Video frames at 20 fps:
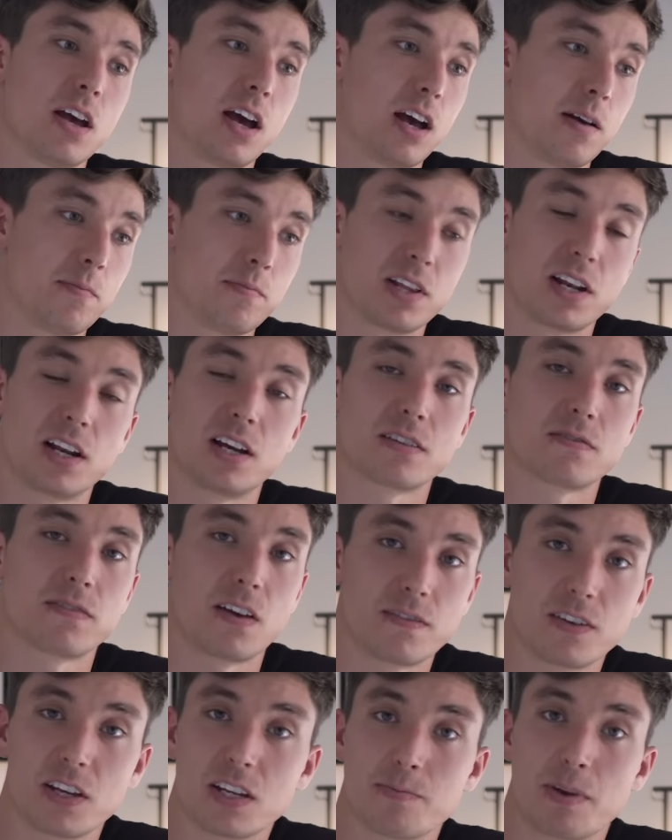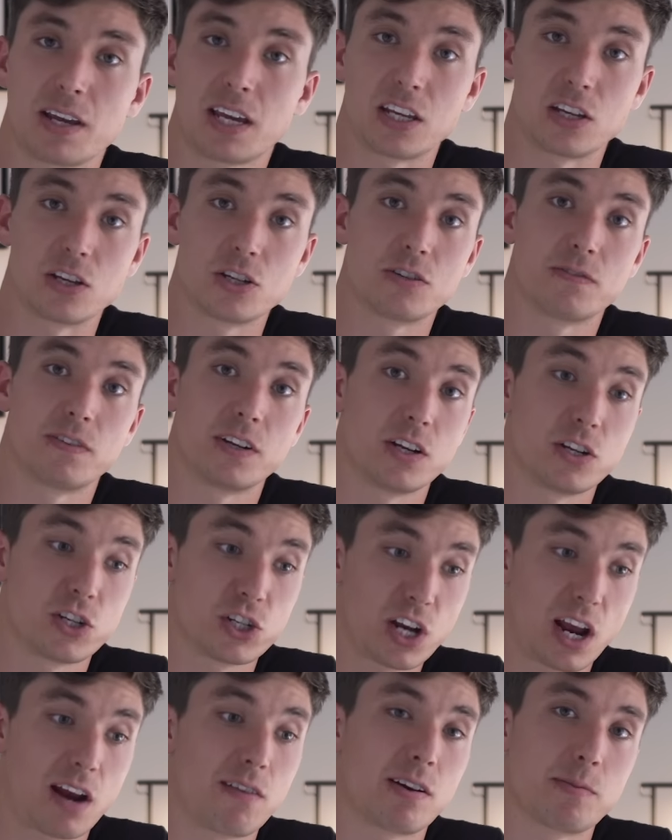um, the last five years, making YouTube videos,
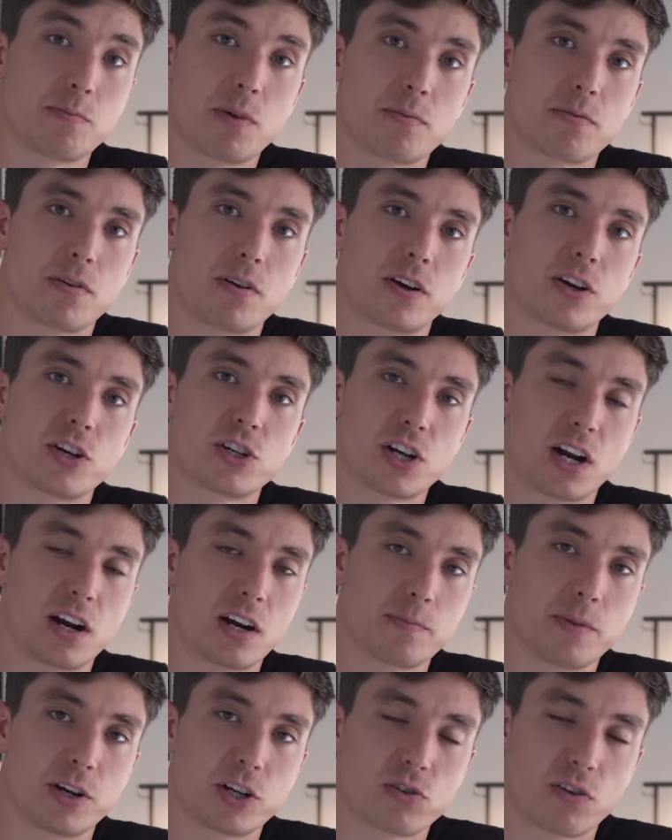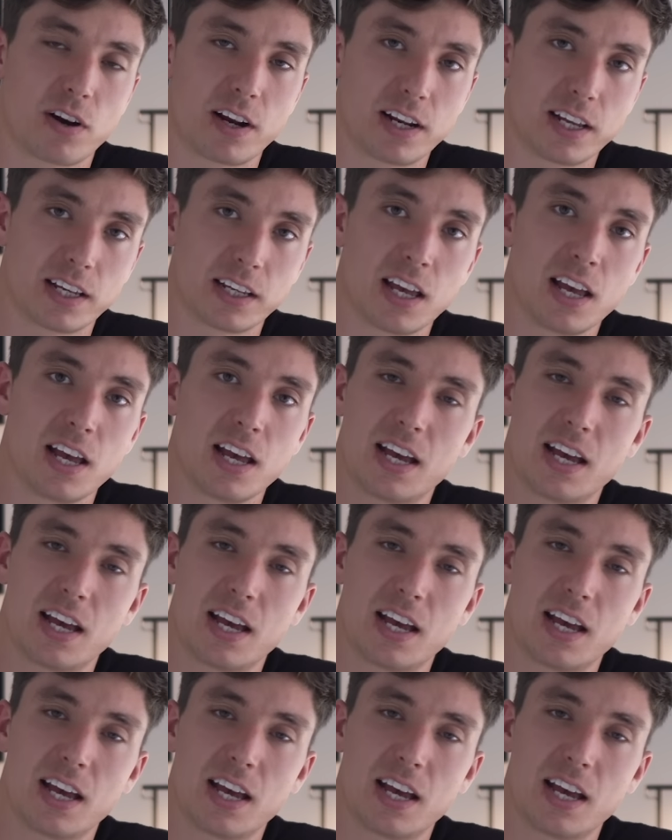sharing my progress, sharing my training,